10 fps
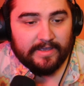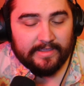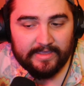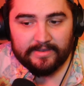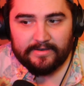
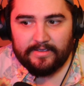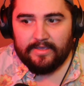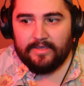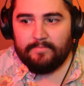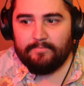again,
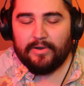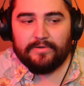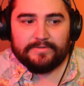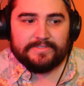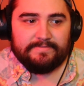
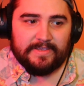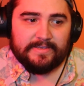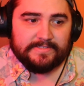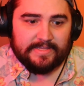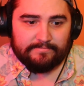parts of
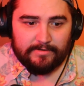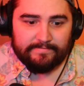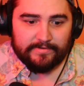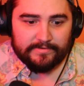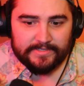his than
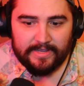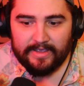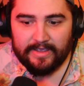River's.